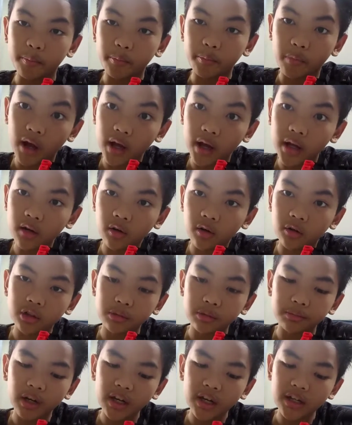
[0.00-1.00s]
But on
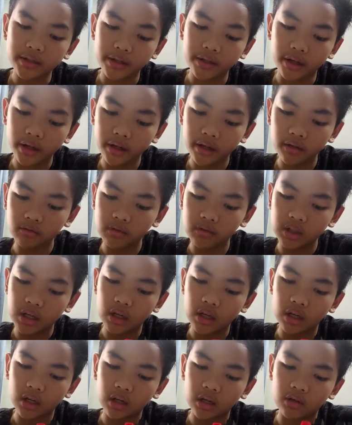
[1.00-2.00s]
the bright side, we
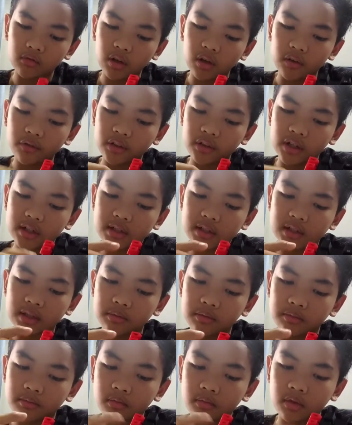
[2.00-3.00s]
have
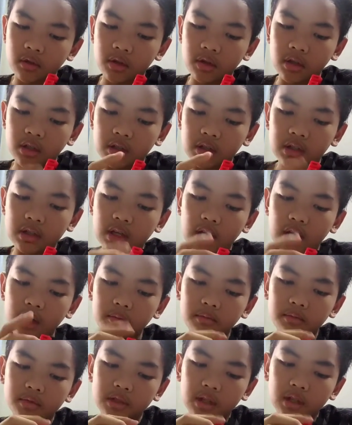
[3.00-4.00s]
custom
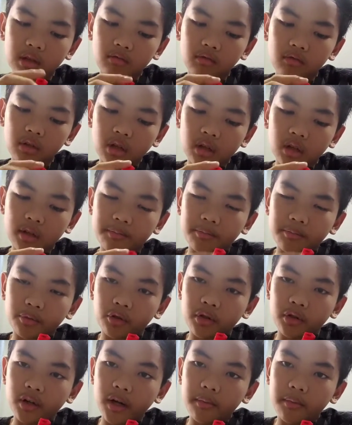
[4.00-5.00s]
keycaps that we can
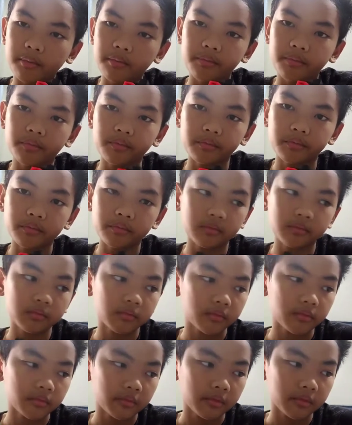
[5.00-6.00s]
program,
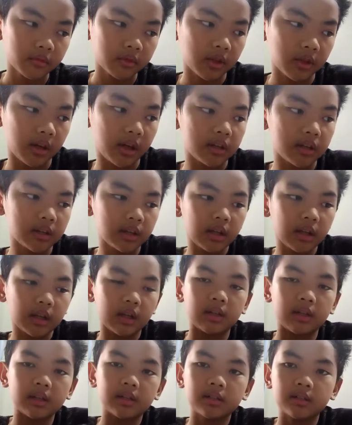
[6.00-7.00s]
and
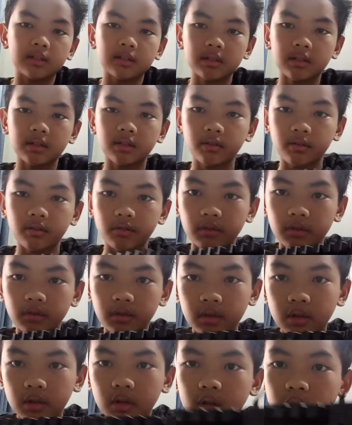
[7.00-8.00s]
there's
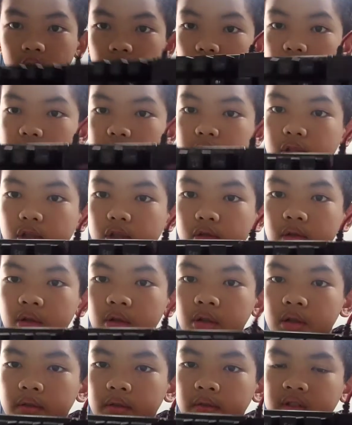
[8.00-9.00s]
a light
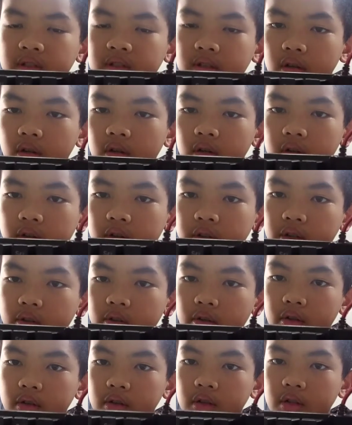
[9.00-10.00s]
showing if it's on,
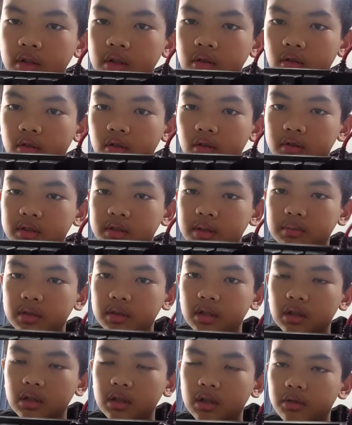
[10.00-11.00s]
recording or
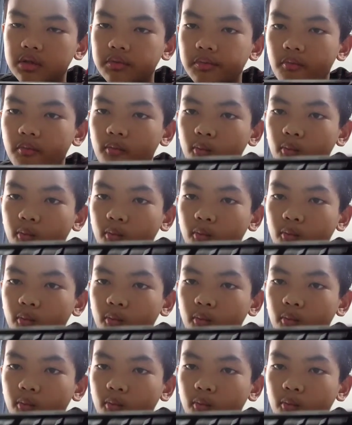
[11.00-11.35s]
something here.